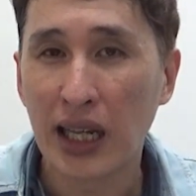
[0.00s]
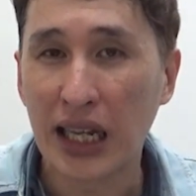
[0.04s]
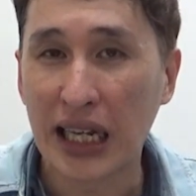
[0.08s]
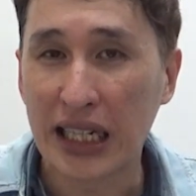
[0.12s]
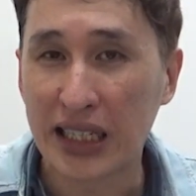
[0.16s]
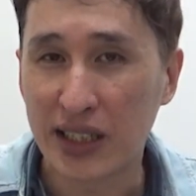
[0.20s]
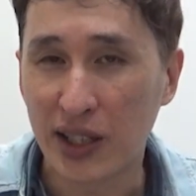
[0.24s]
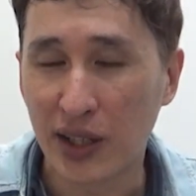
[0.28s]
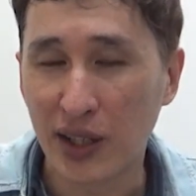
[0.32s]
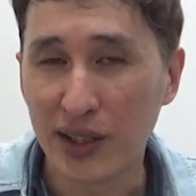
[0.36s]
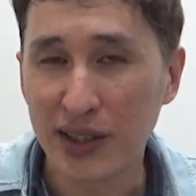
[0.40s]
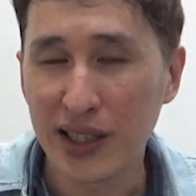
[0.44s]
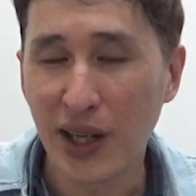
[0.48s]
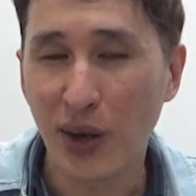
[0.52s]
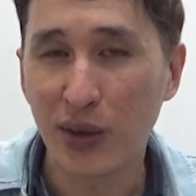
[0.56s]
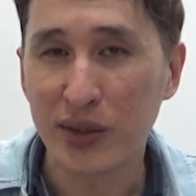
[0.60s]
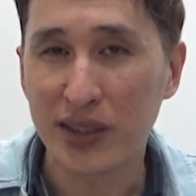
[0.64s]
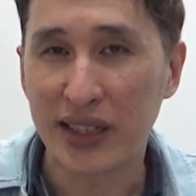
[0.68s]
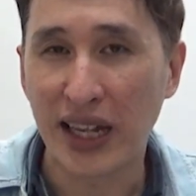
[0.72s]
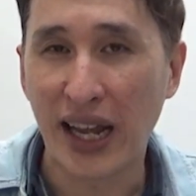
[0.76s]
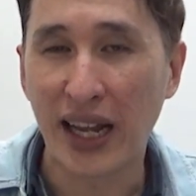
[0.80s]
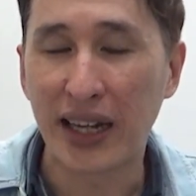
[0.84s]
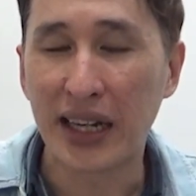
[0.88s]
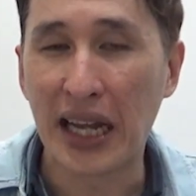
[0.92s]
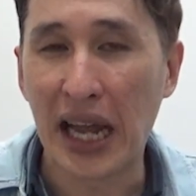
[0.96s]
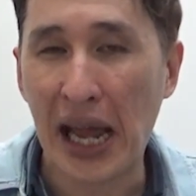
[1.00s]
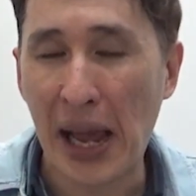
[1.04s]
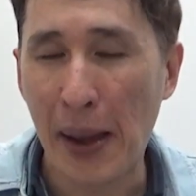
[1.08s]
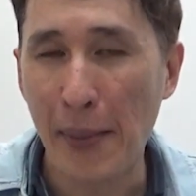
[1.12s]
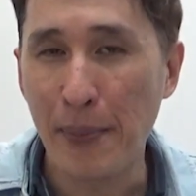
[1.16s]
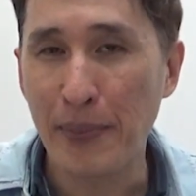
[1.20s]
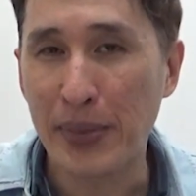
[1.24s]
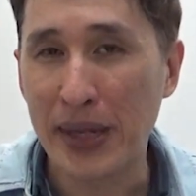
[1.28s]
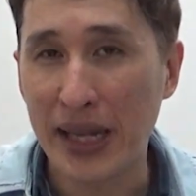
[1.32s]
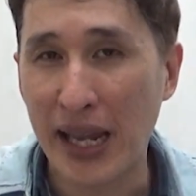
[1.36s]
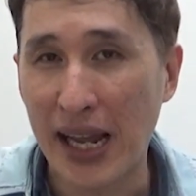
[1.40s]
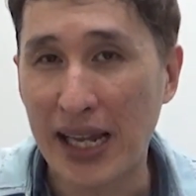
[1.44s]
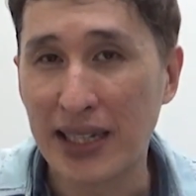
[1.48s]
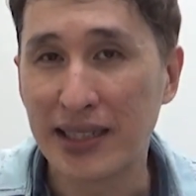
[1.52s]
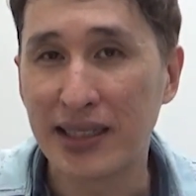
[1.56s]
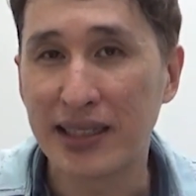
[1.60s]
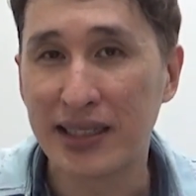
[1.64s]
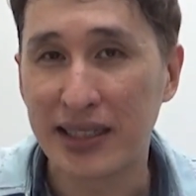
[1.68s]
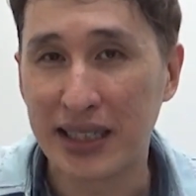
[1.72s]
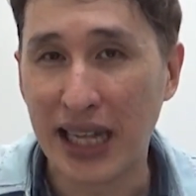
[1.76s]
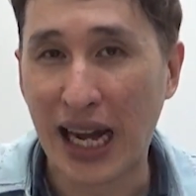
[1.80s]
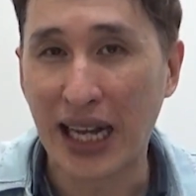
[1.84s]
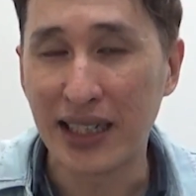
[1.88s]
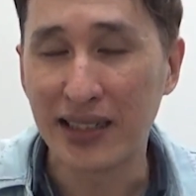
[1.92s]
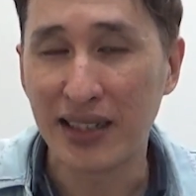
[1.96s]
It turned out that MBS
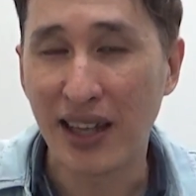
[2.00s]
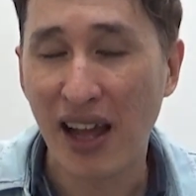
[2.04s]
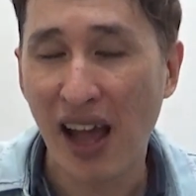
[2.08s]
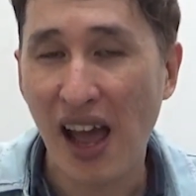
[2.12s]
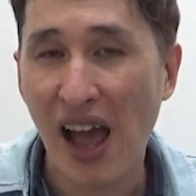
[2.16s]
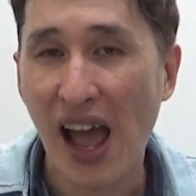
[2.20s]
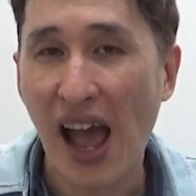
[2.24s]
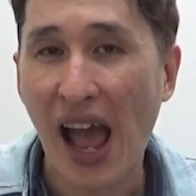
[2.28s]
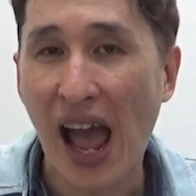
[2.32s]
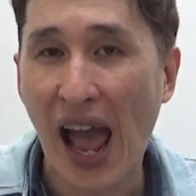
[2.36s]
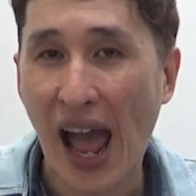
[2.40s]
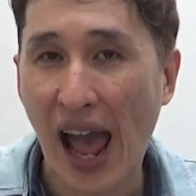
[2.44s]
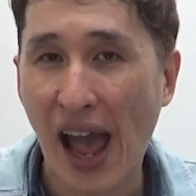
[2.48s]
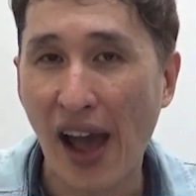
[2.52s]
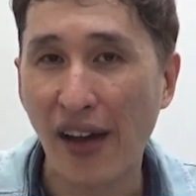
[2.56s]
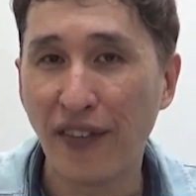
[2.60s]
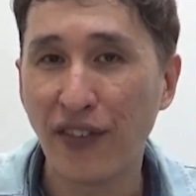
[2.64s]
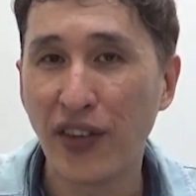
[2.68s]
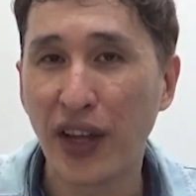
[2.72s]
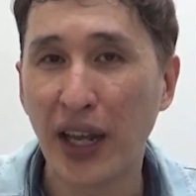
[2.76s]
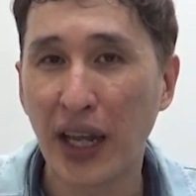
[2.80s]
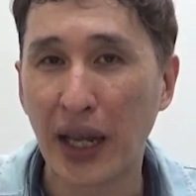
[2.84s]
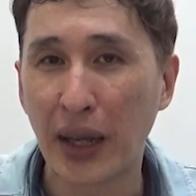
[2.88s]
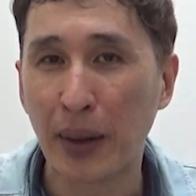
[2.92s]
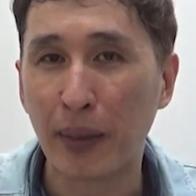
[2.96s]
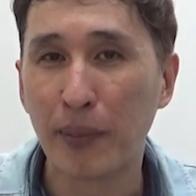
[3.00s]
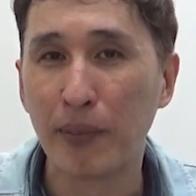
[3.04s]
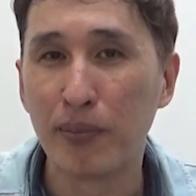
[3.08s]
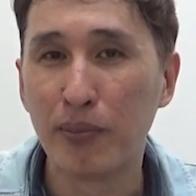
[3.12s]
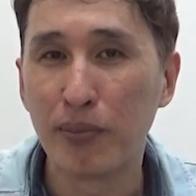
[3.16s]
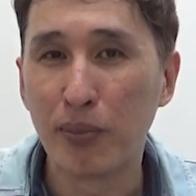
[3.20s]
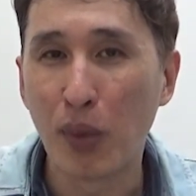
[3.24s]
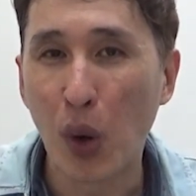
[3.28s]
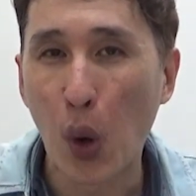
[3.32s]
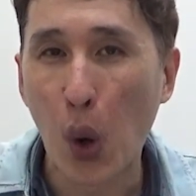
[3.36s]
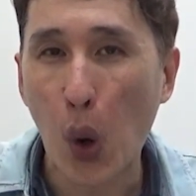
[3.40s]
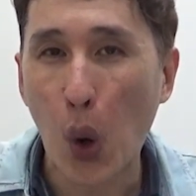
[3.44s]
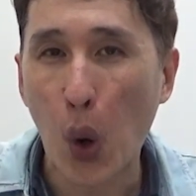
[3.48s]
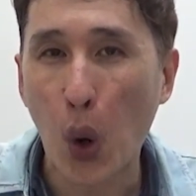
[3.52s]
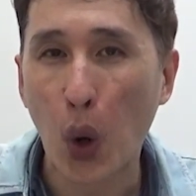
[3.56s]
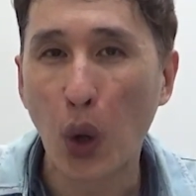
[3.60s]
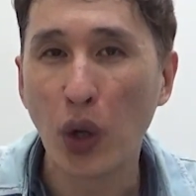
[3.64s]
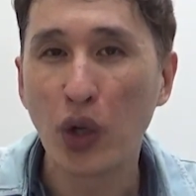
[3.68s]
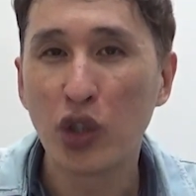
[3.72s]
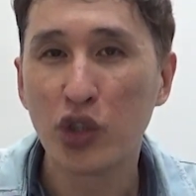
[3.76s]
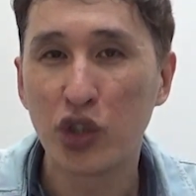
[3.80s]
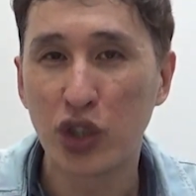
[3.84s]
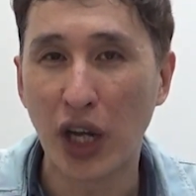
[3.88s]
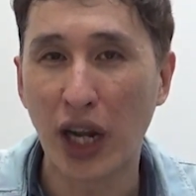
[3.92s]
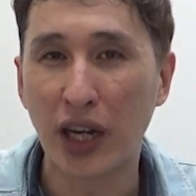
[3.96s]
does have a
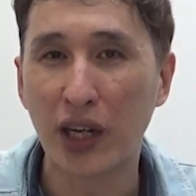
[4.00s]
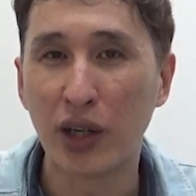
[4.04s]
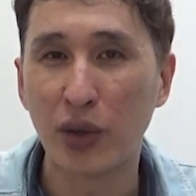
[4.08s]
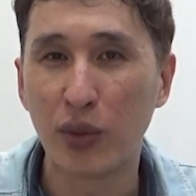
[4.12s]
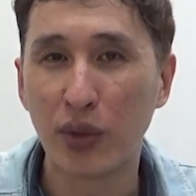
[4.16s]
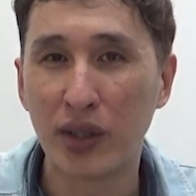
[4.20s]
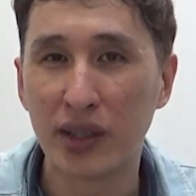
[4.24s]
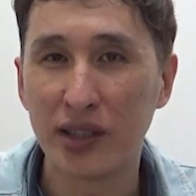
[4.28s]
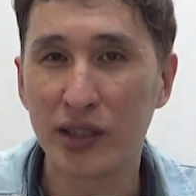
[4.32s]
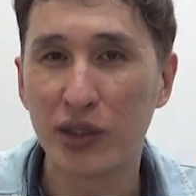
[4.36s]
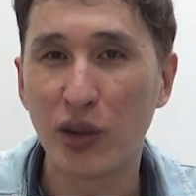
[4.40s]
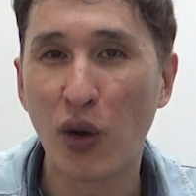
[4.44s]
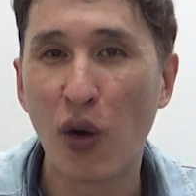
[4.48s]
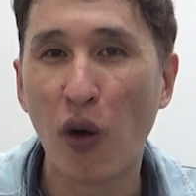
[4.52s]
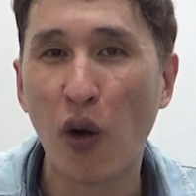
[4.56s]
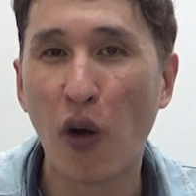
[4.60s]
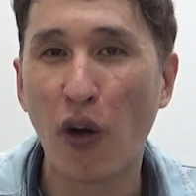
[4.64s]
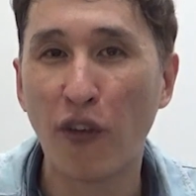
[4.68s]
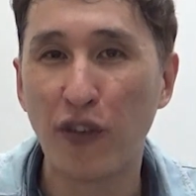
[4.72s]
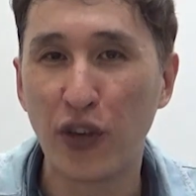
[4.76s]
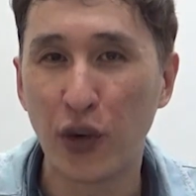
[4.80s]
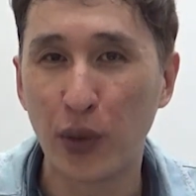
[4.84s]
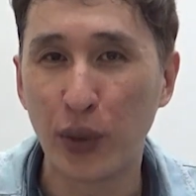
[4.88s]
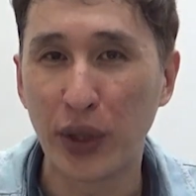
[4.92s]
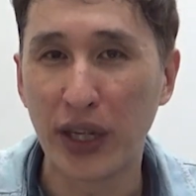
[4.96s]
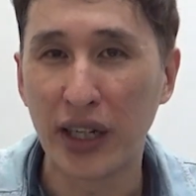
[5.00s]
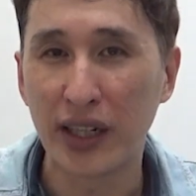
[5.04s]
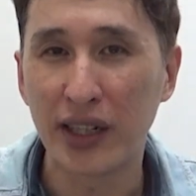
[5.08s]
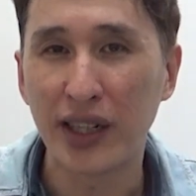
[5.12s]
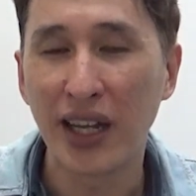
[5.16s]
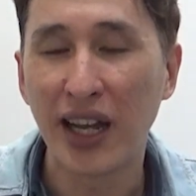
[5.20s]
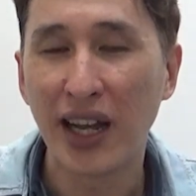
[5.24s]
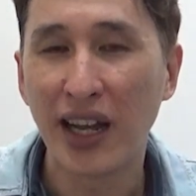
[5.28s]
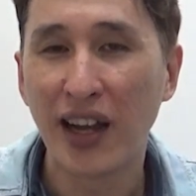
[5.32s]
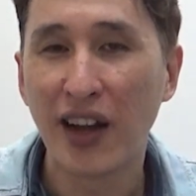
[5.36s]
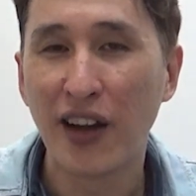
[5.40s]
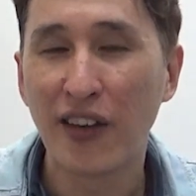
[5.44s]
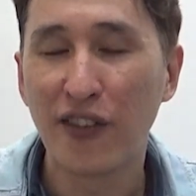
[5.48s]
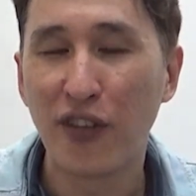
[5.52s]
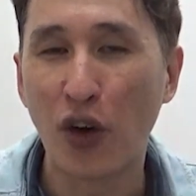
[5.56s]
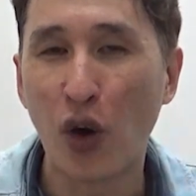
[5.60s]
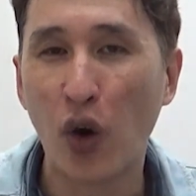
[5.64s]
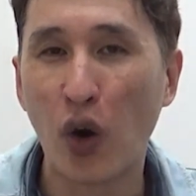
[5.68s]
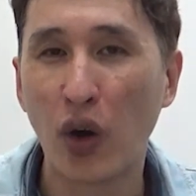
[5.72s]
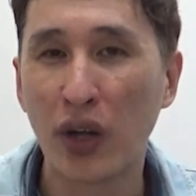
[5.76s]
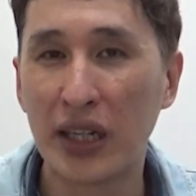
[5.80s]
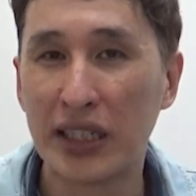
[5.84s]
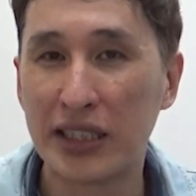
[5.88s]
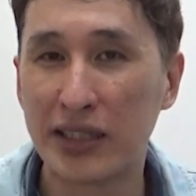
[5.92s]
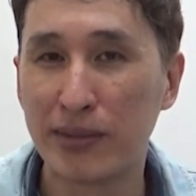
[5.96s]
more generous offering
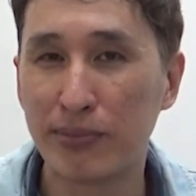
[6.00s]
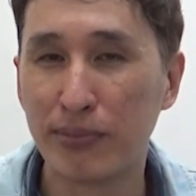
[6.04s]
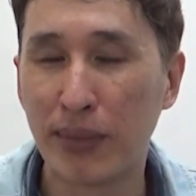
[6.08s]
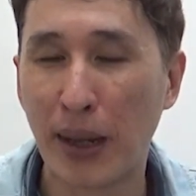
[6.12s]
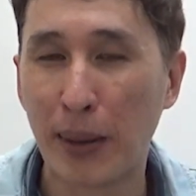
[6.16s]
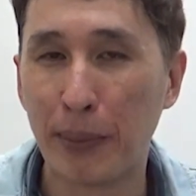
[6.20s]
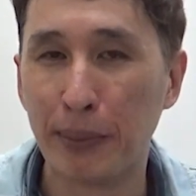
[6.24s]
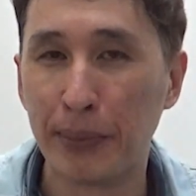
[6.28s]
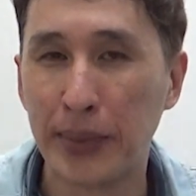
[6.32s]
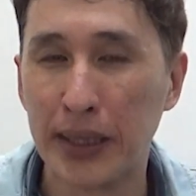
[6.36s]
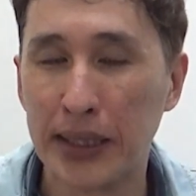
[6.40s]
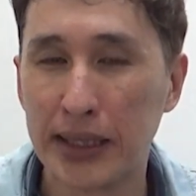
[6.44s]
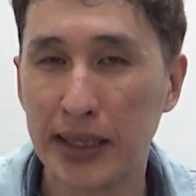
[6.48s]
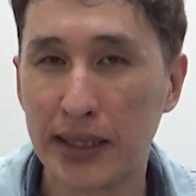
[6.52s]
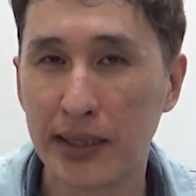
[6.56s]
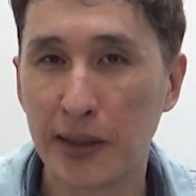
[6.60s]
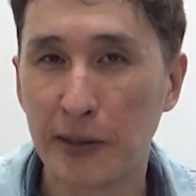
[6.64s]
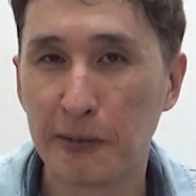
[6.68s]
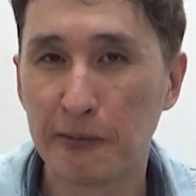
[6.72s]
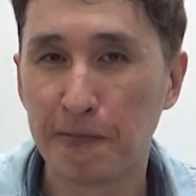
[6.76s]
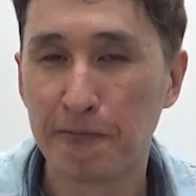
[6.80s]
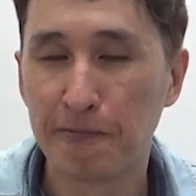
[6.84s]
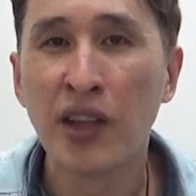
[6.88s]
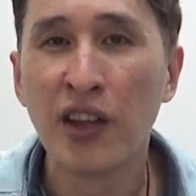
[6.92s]
for its members.